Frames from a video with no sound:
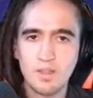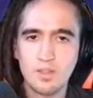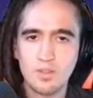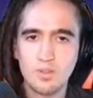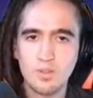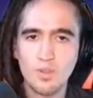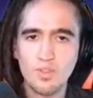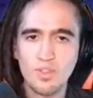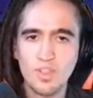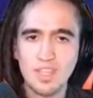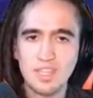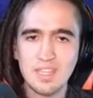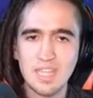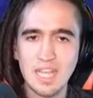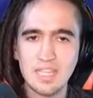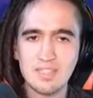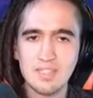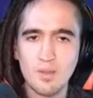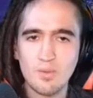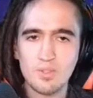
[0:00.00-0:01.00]
Do you think
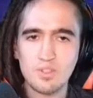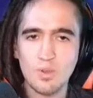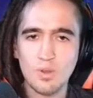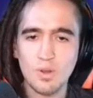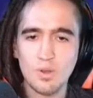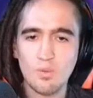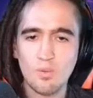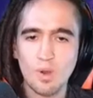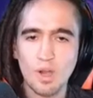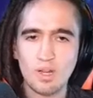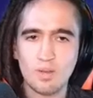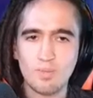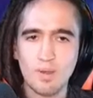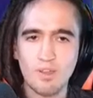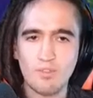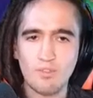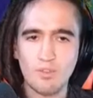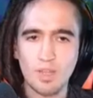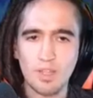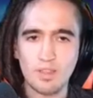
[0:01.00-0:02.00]
that's how it's gonna work,
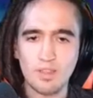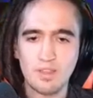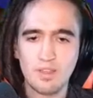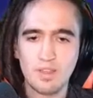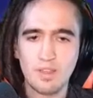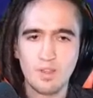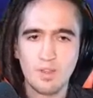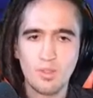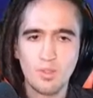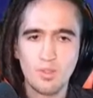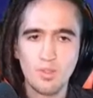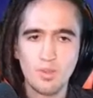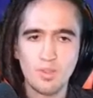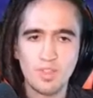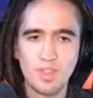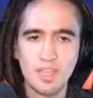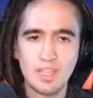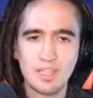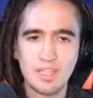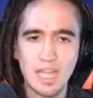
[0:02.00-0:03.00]
my friend? Do you
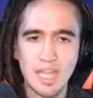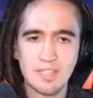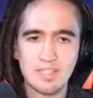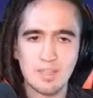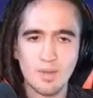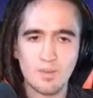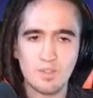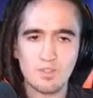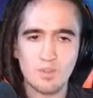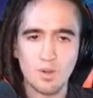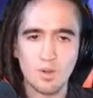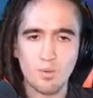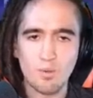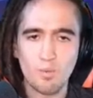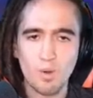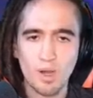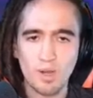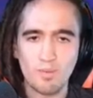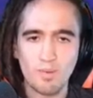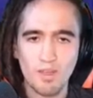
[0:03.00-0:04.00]
think that's how it's gonna
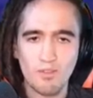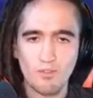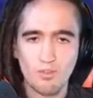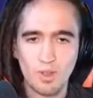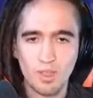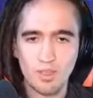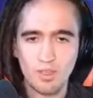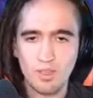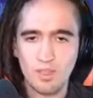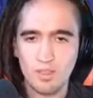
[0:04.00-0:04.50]
work, my friend?